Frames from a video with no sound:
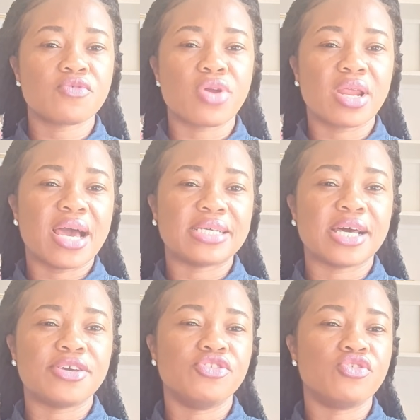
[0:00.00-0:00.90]
realize
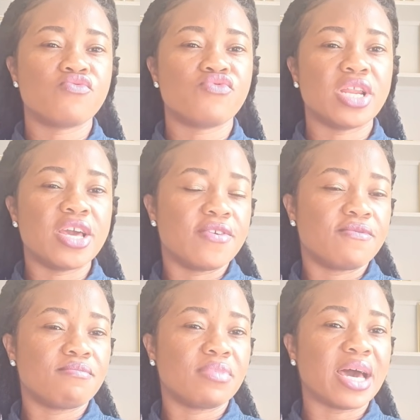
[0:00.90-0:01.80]
that you don't really
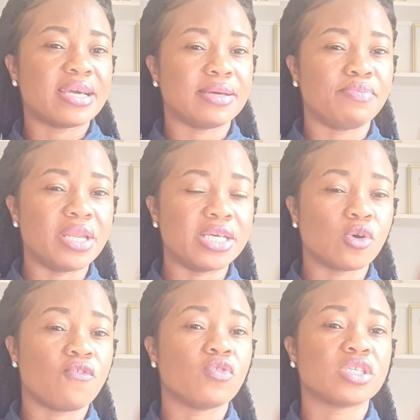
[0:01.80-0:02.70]
like the place,
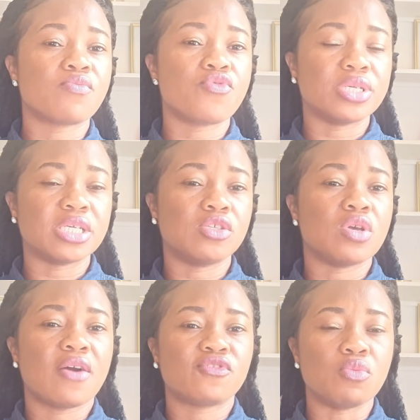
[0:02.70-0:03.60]
or for some reasons
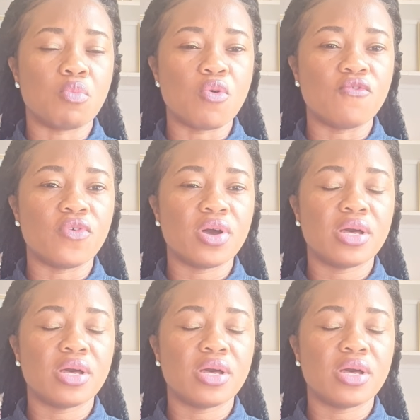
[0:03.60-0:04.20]
you have to move